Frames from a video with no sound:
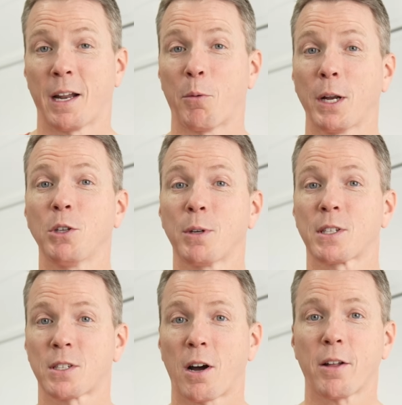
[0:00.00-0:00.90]
Now when you
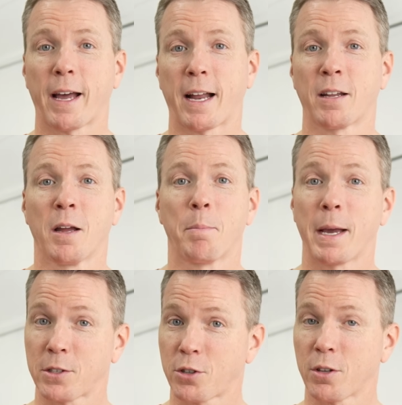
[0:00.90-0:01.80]
install that,
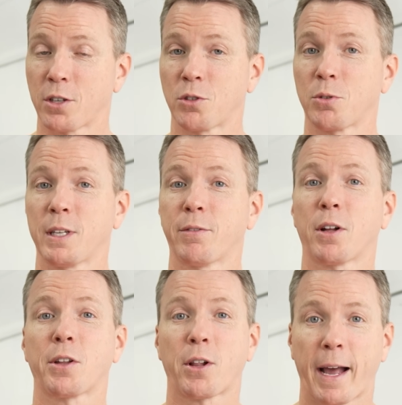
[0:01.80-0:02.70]
make sure that you leave a
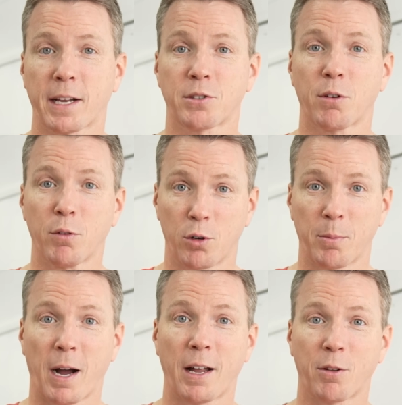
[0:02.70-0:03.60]
little extra room
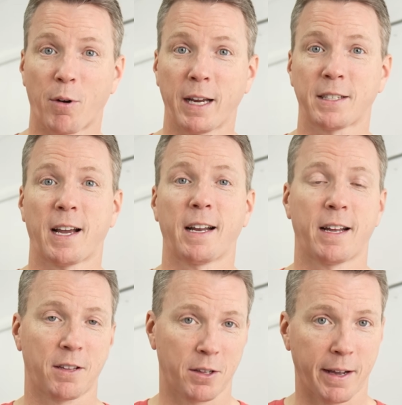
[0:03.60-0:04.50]
on the right side
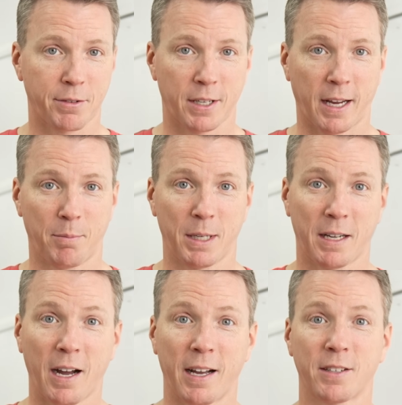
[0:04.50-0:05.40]
and the left side,
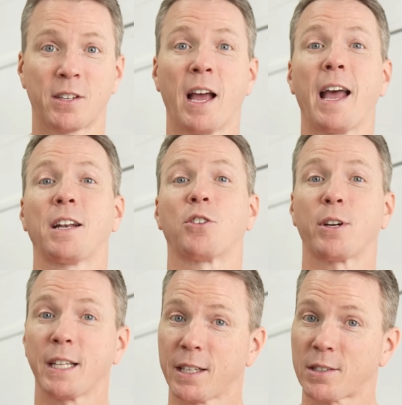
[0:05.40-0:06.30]
because
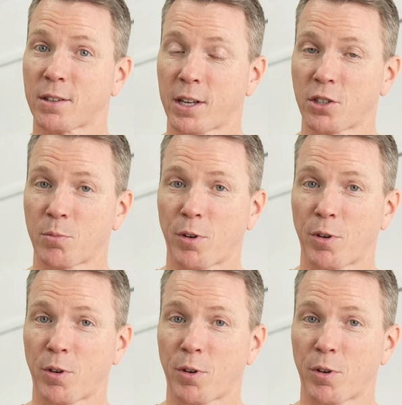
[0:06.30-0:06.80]
during the installation